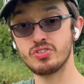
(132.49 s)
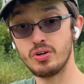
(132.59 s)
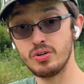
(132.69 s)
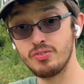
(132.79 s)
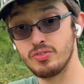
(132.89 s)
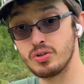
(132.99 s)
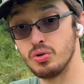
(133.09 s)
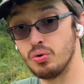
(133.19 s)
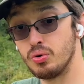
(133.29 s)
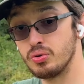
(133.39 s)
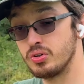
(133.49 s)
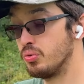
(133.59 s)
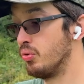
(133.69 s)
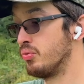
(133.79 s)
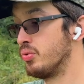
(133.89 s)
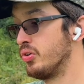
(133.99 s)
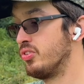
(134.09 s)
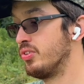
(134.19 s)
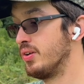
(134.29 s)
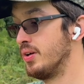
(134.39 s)
the side of the cork or the
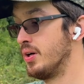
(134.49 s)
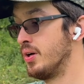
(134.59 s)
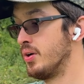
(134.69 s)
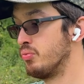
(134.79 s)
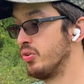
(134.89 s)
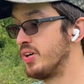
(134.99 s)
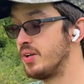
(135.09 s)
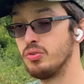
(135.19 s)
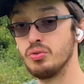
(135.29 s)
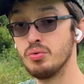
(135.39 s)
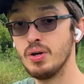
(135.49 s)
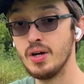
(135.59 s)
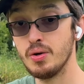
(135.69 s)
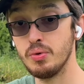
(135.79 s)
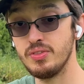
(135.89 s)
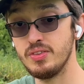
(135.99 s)
rod handle